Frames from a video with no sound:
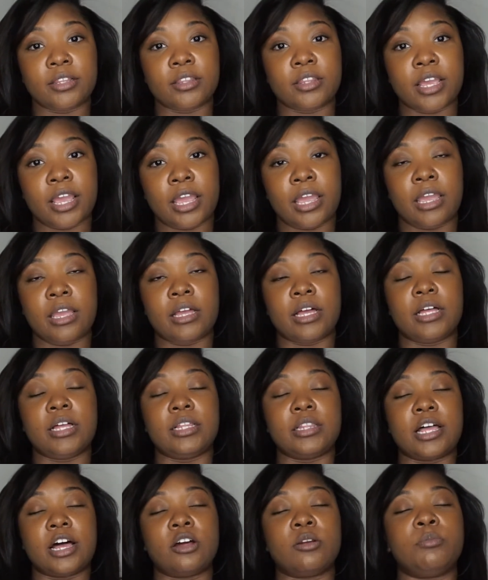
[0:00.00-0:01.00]
they
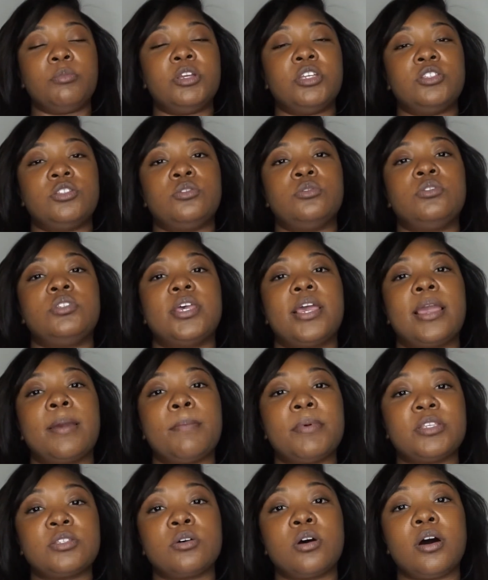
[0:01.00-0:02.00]
allowed me to take
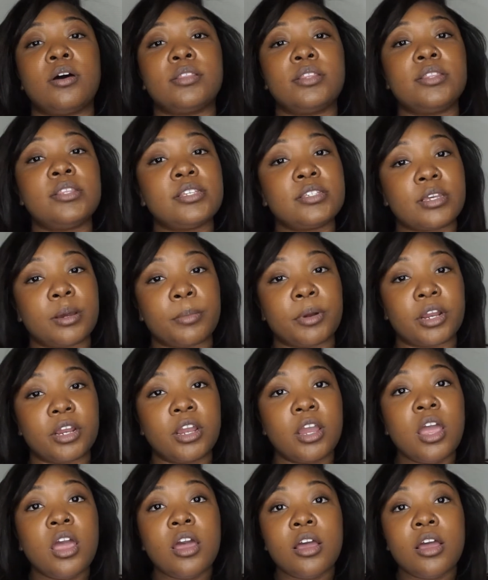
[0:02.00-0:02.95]
mental health in the summer.